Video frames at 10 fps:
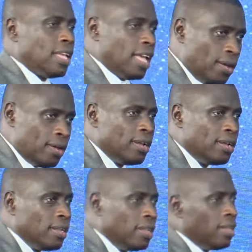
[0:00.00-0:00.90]

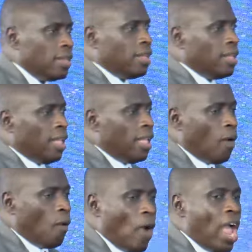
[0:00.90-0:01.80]
Hello?
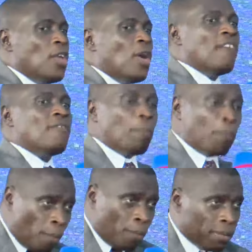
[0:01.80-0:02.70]
Hello. When you have a
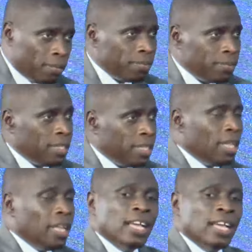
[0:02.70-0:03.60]
problem and you come